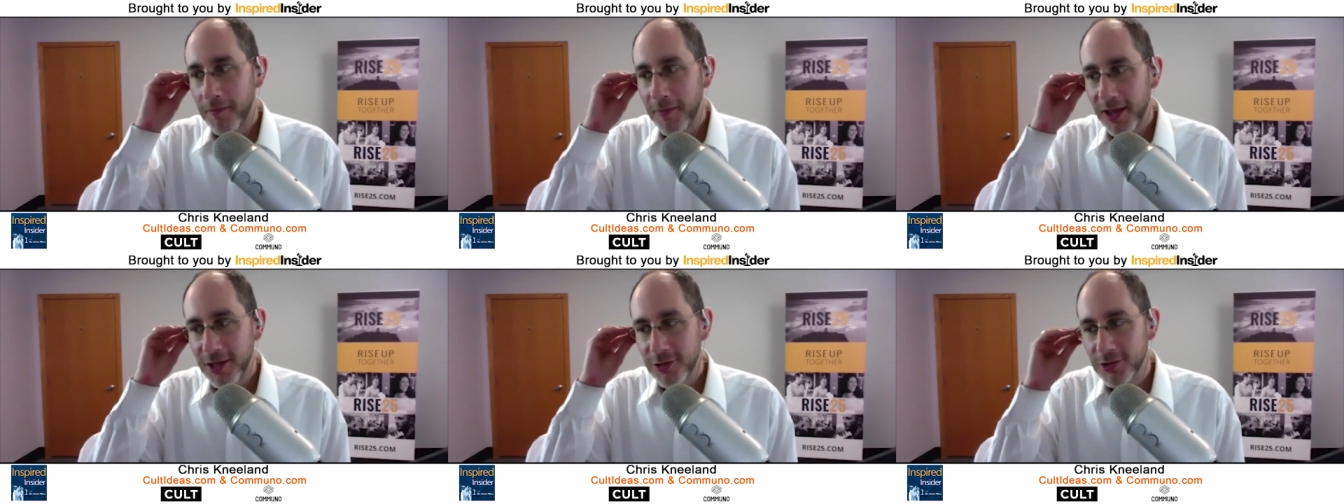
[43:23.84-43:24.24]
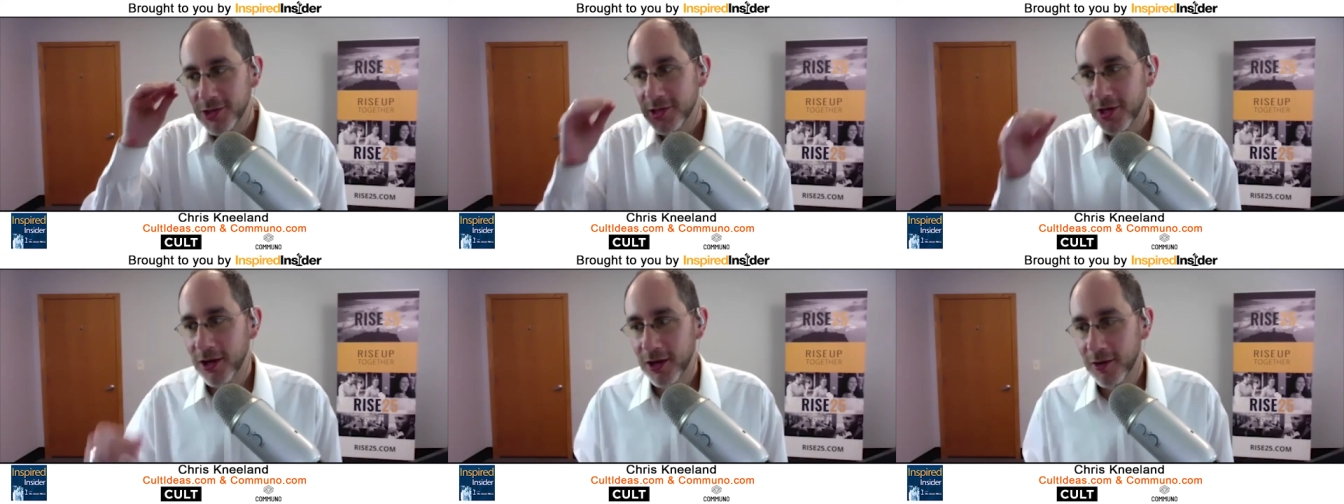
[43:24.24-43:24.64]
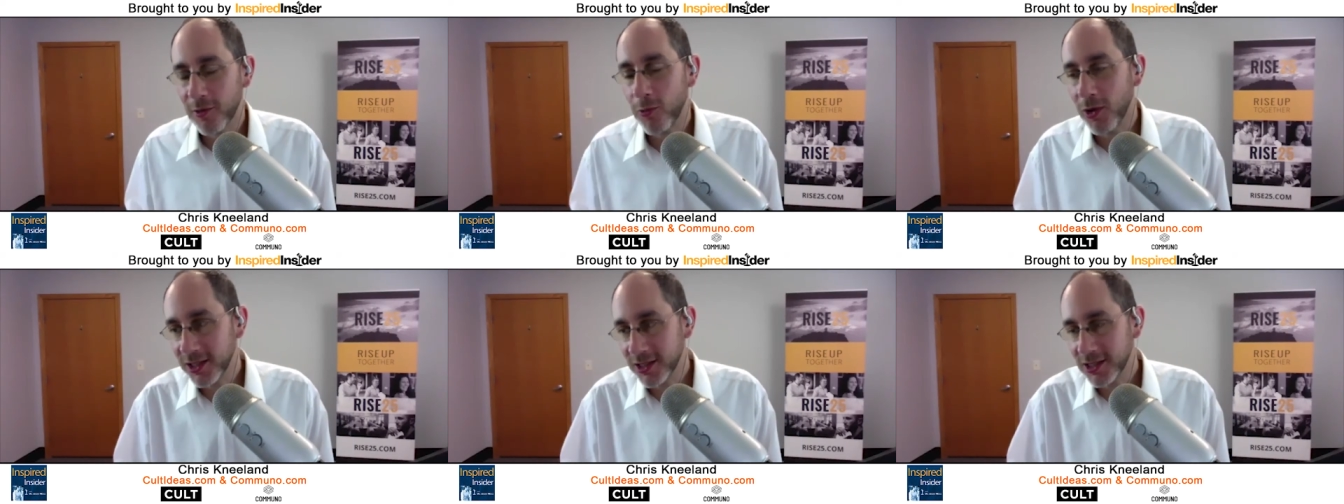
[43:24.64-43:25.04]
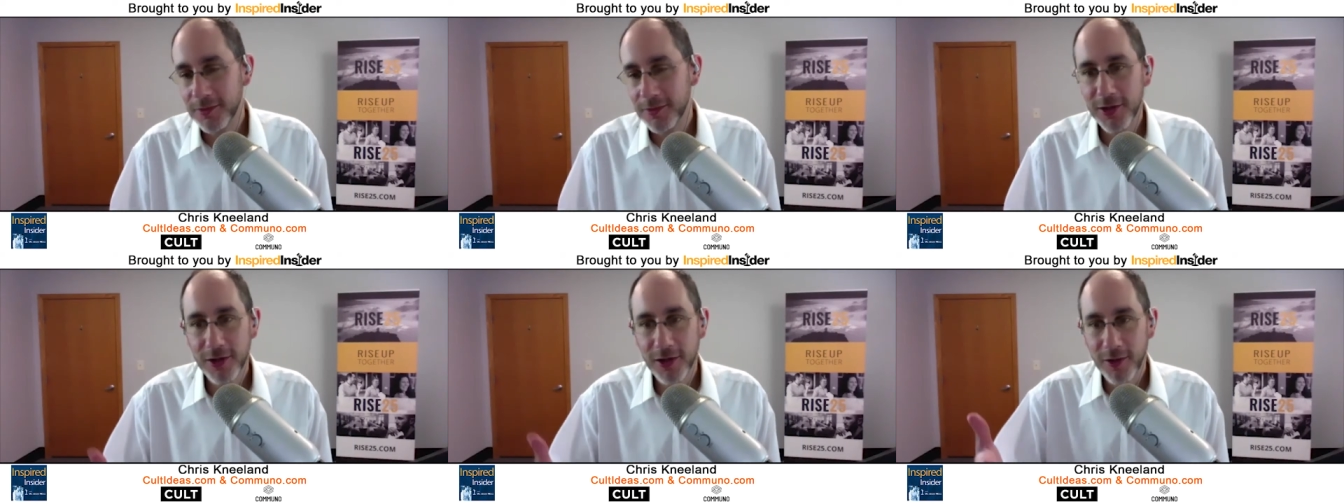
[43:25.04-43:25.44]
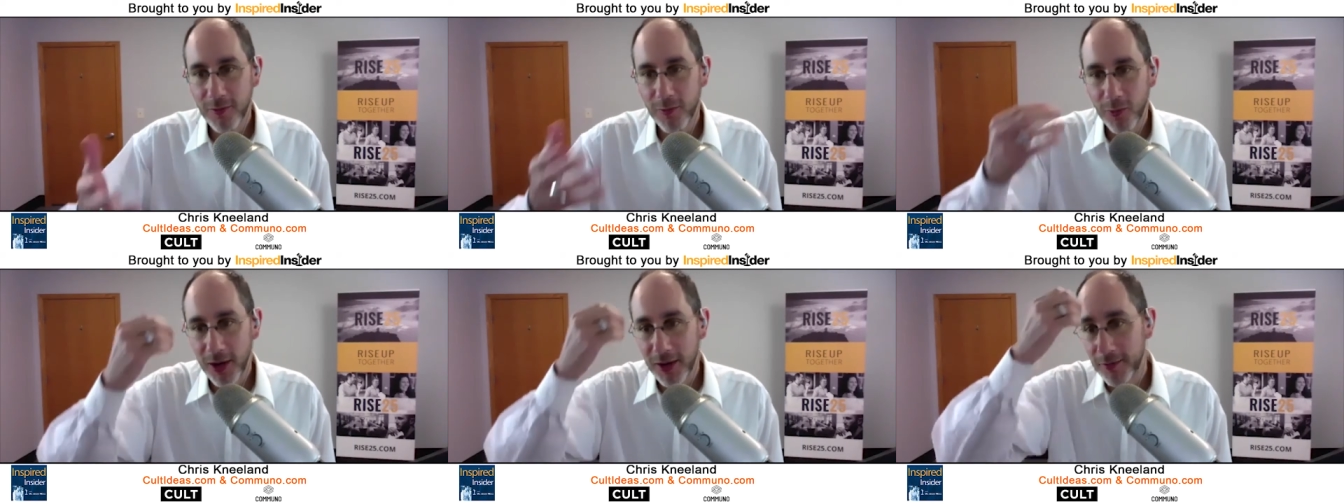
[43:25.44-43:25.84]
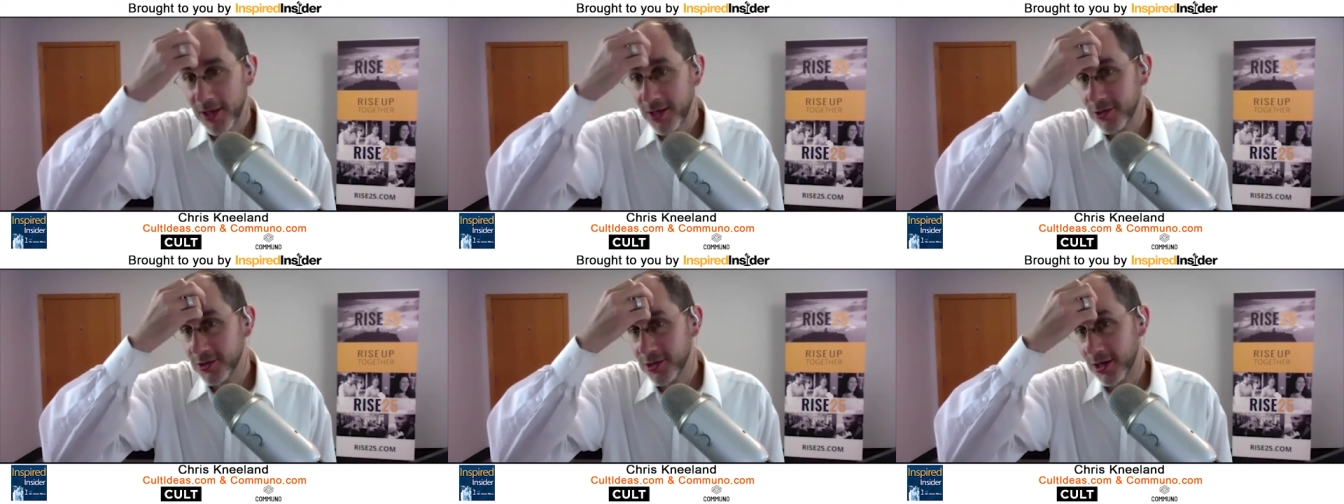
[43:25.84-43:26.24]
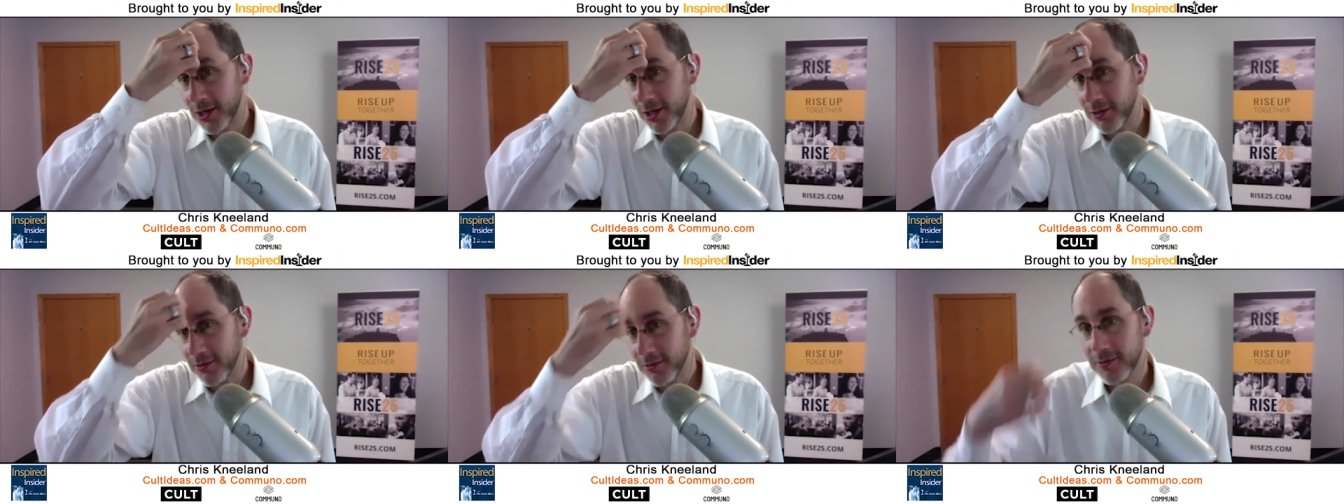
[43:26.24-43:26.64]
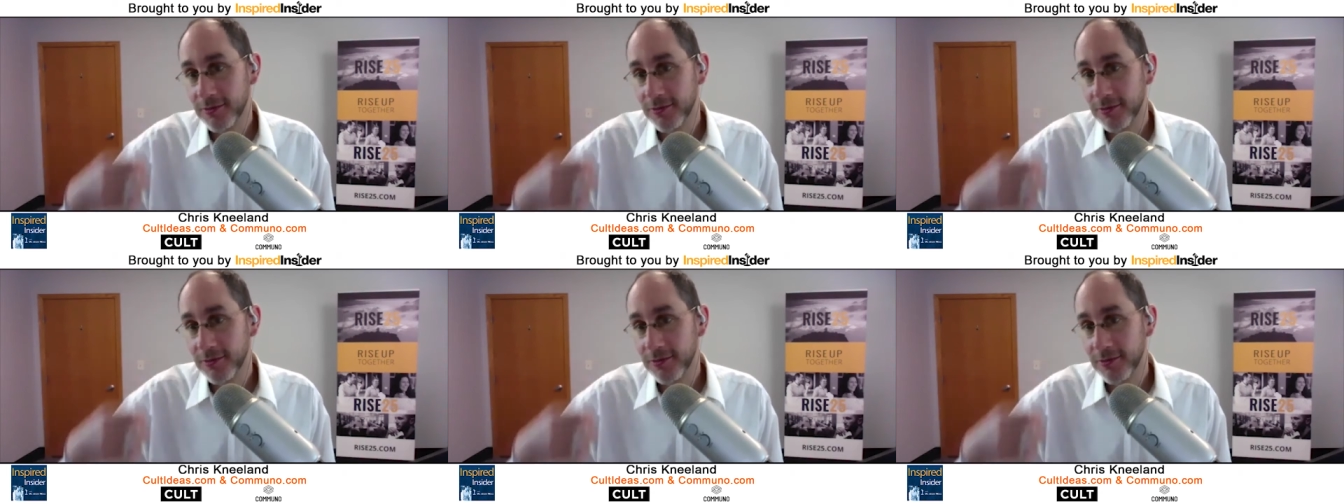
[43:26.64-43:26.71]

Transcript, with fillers: made you start? What is Communo, and what made you start it?